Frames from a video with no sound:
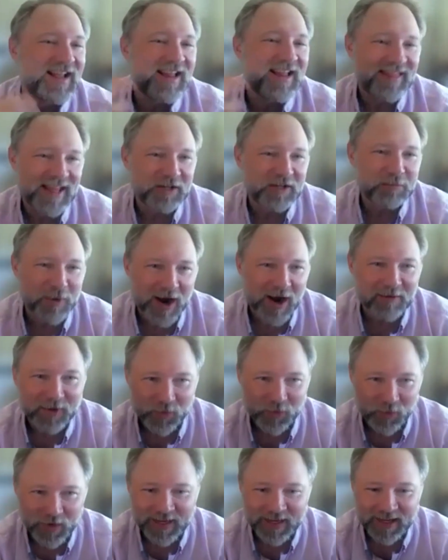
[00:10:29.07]
That's
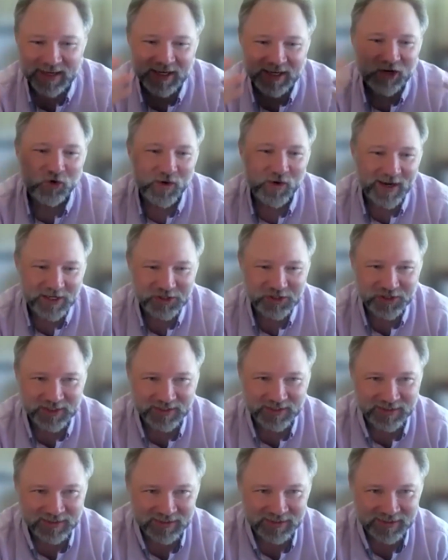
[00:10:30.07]
probably what
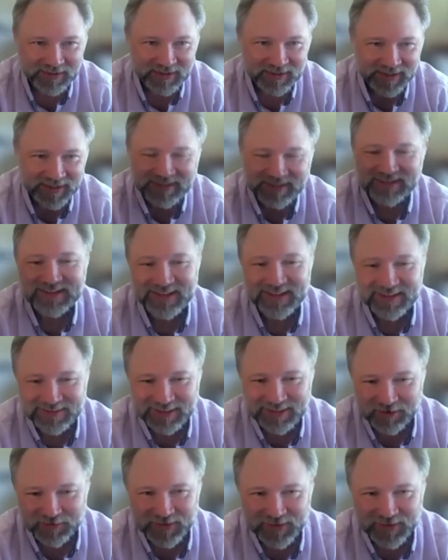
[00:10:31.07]
integration consists of,